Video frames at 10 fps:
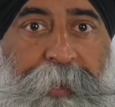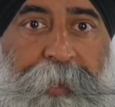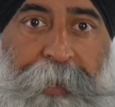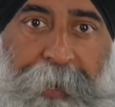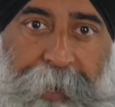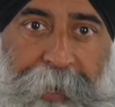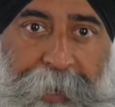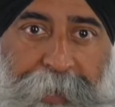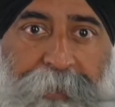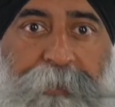
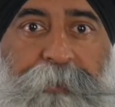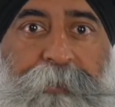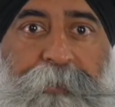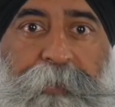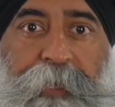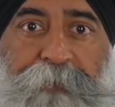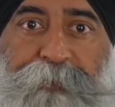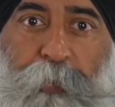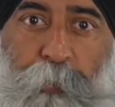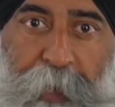And if there
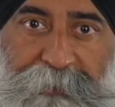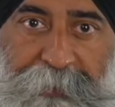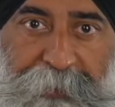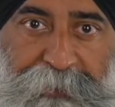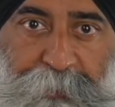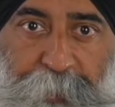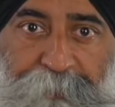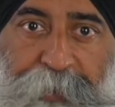was an issue up front,